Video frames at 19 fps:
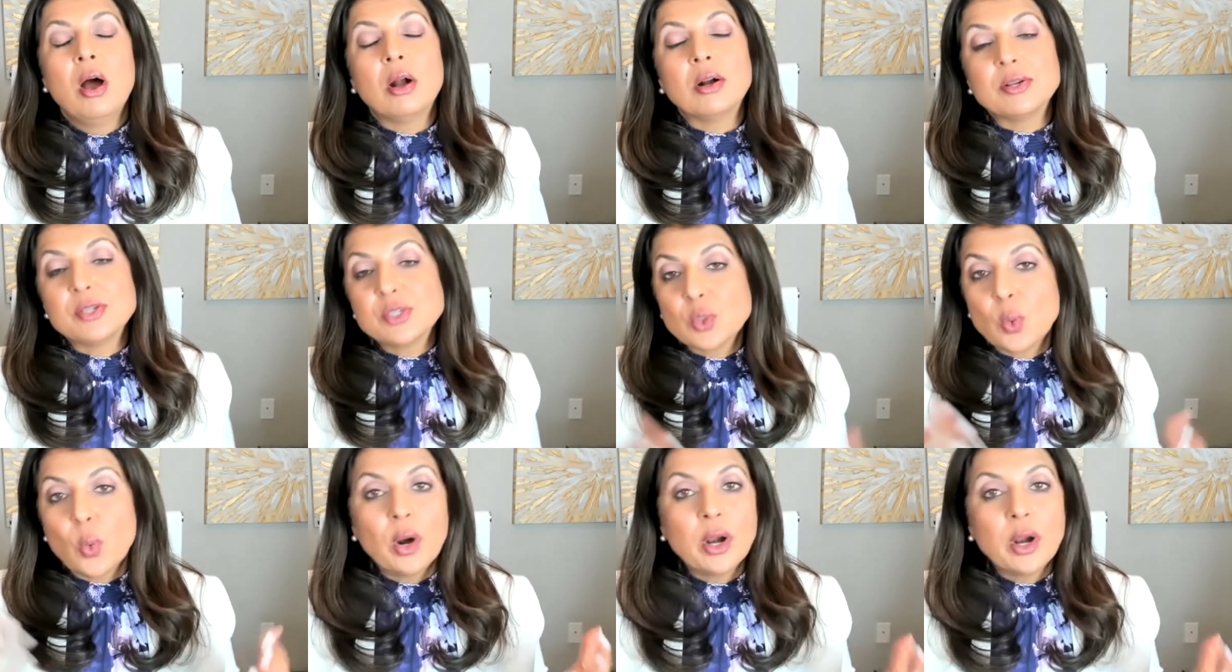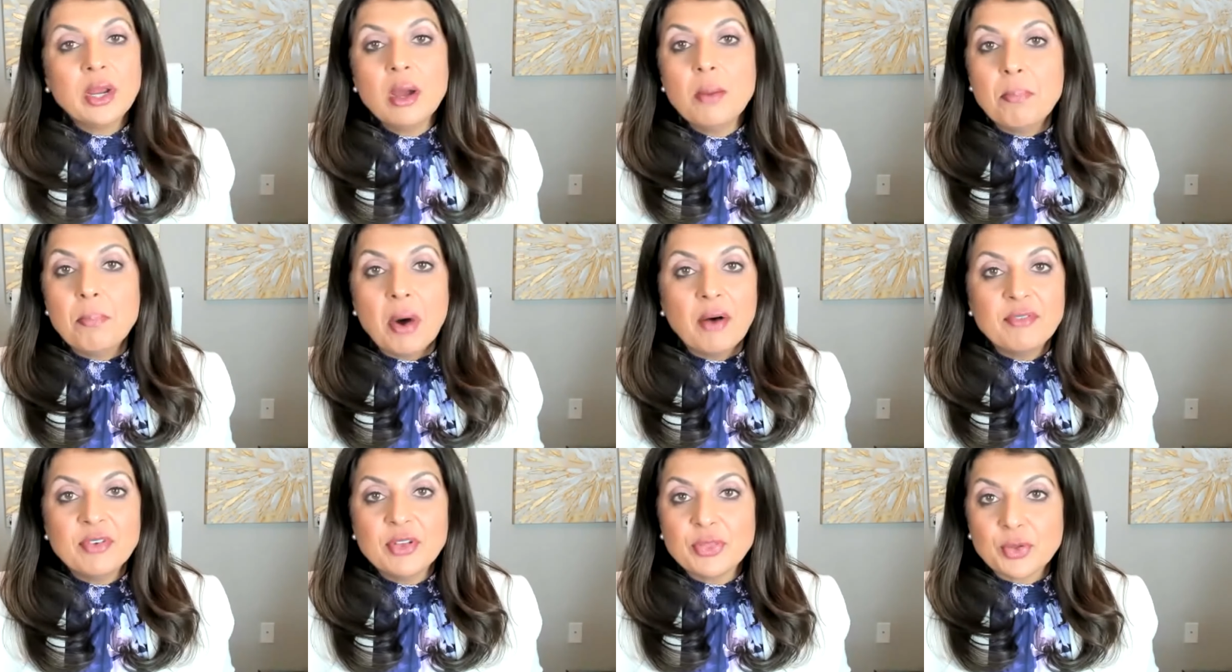are scoring
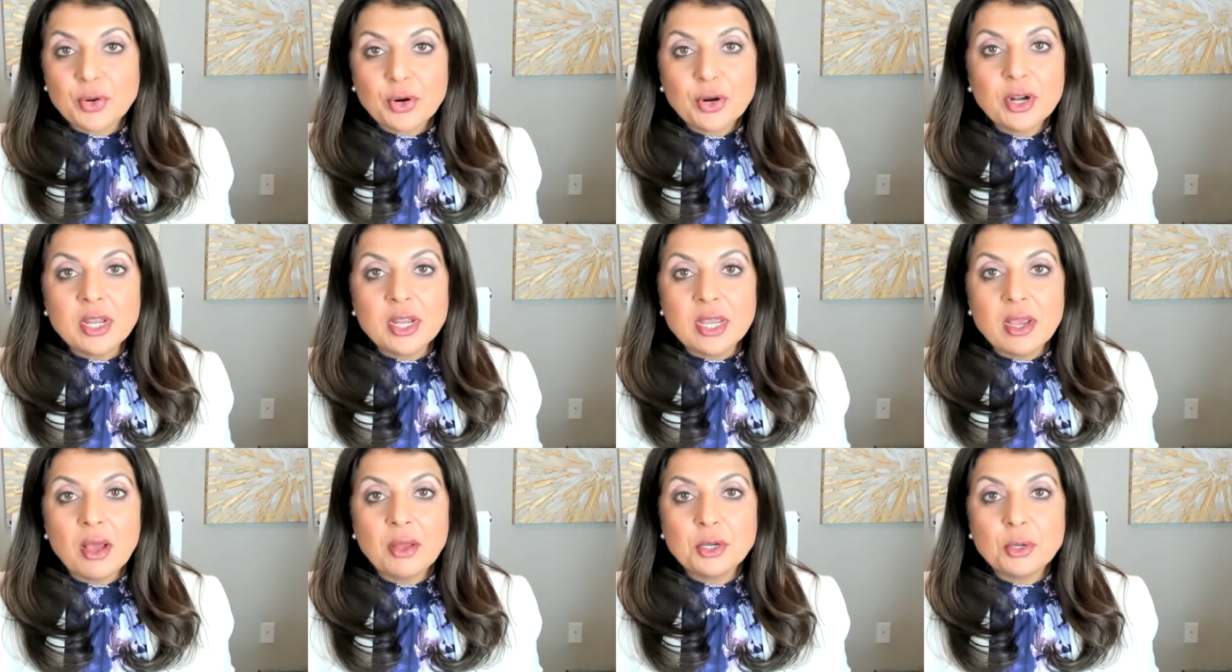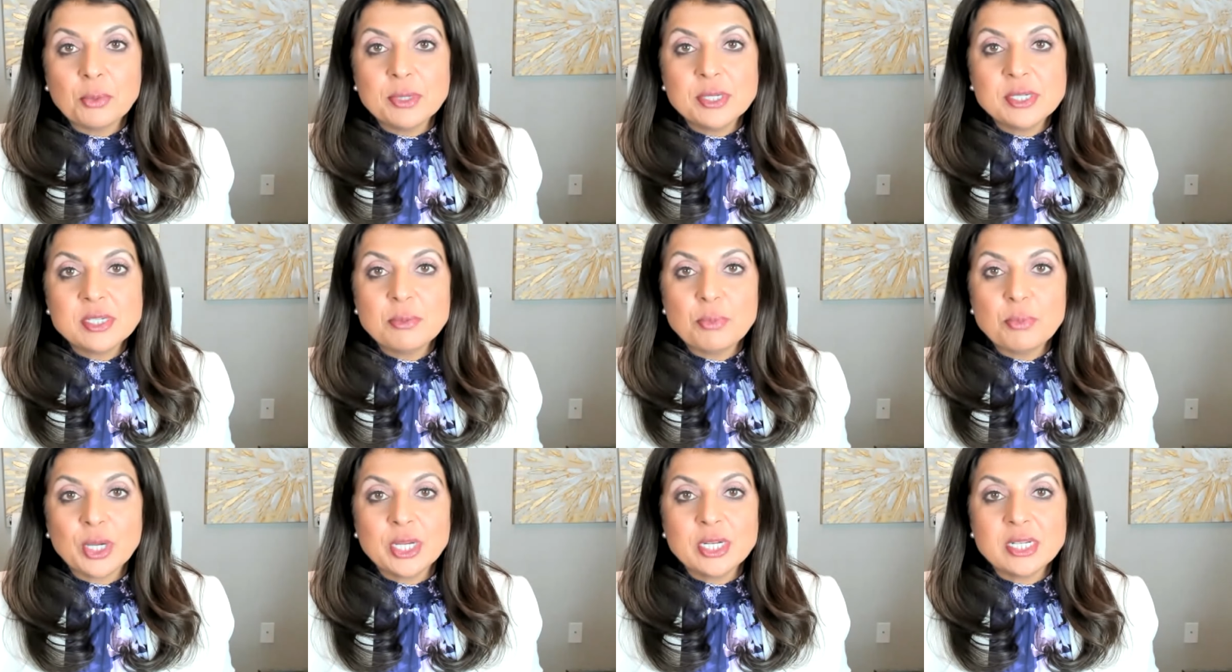above a 30 on your
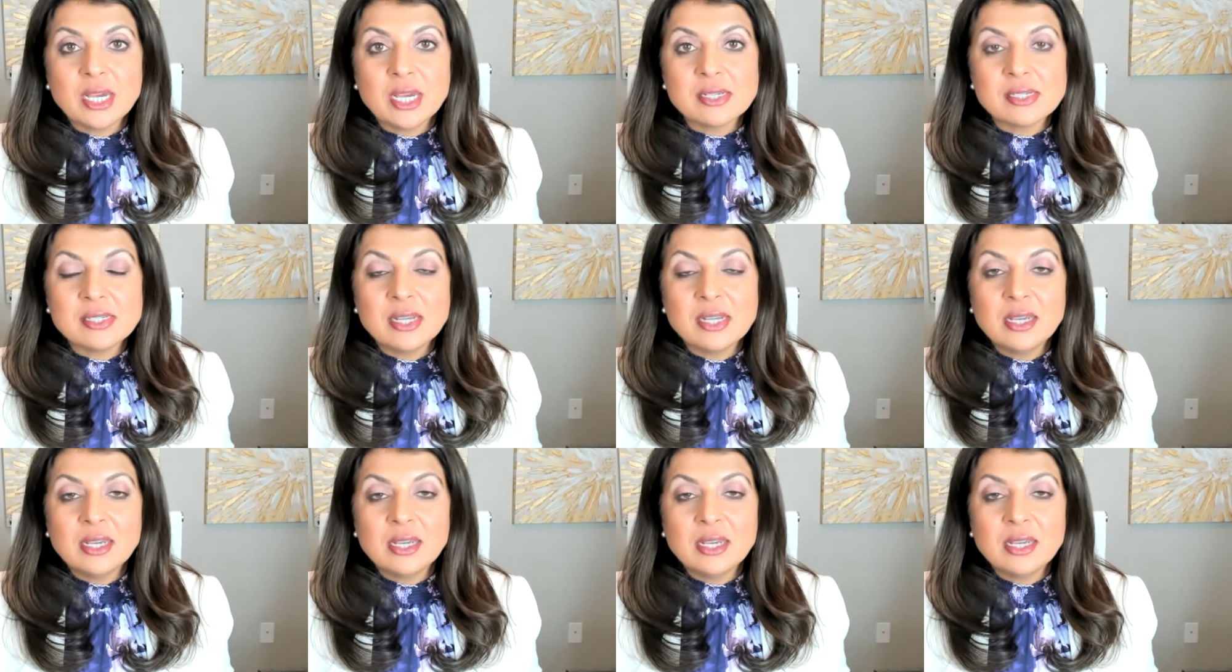busy brain test.